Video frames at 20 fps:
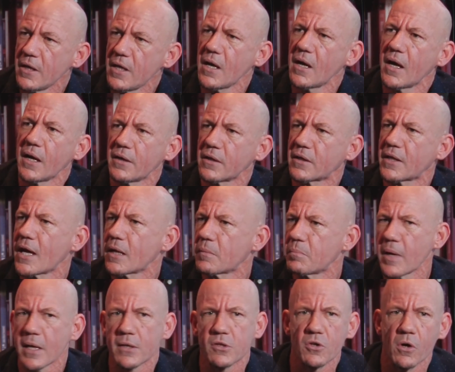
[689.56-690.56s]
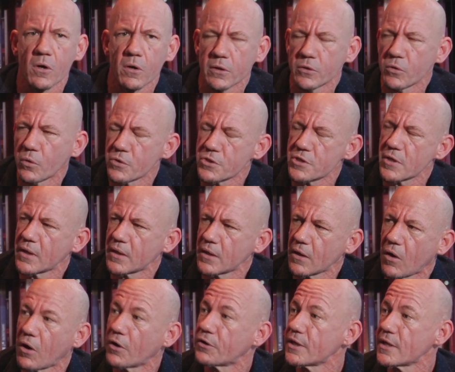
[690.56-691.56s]
yeah, under Cat Matt Dog and also under
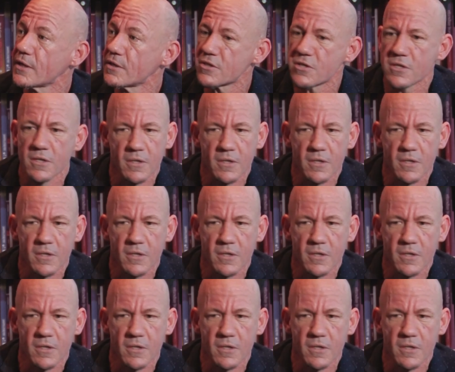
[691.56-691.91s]
Hotheads.